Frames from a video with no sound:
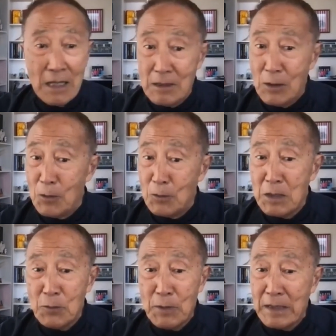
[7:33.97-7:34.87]
the
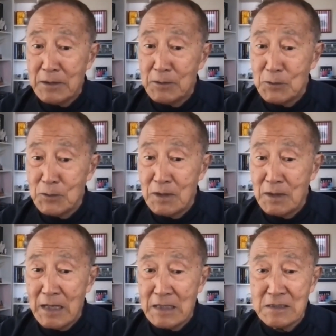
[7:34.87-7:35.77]
only way to do it
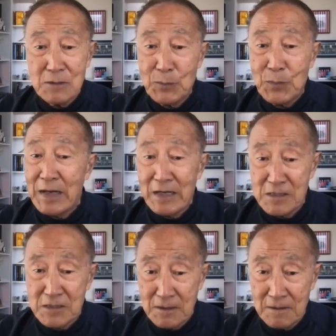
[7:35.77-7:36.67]
is to
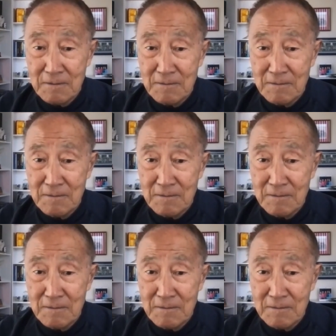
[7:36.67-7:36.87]
punish her.